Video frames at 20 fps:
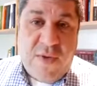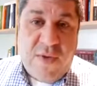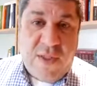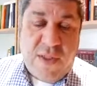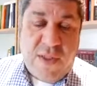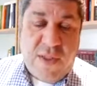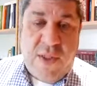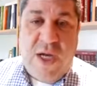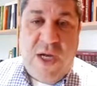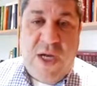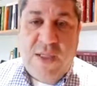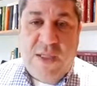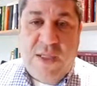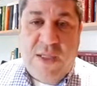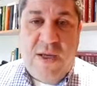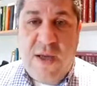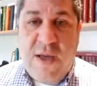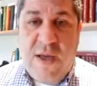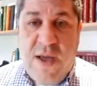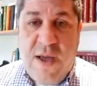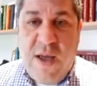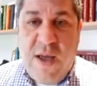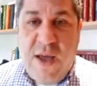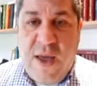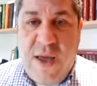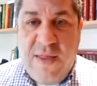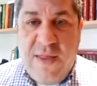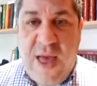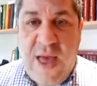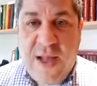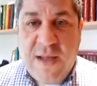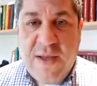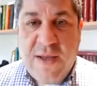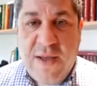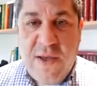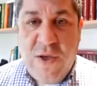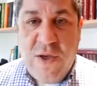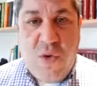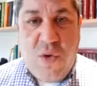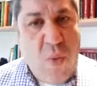It's suggesting that
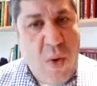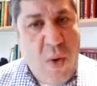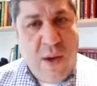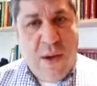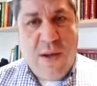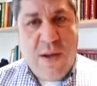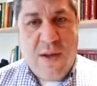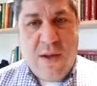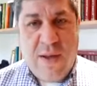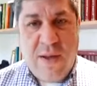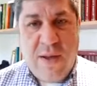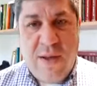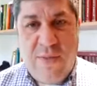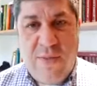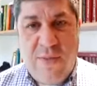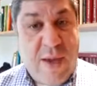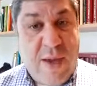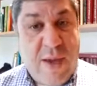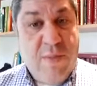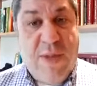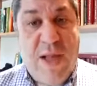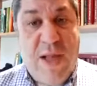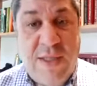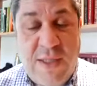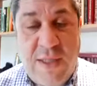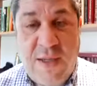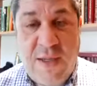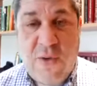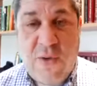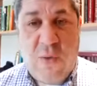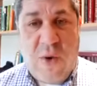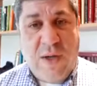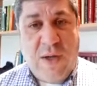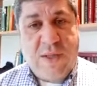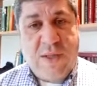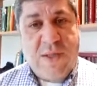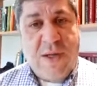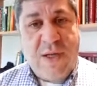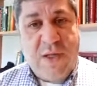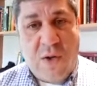you want to make a blessing, you want to
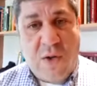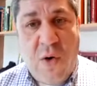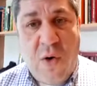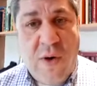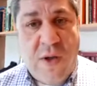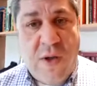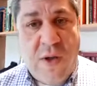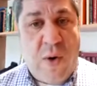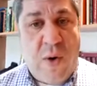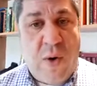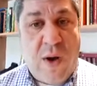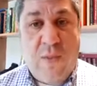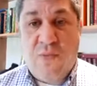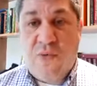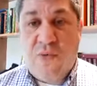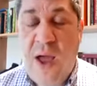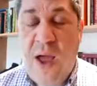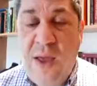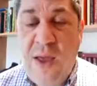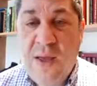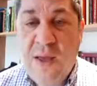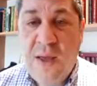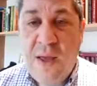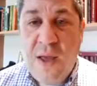study Torah, you want to pray.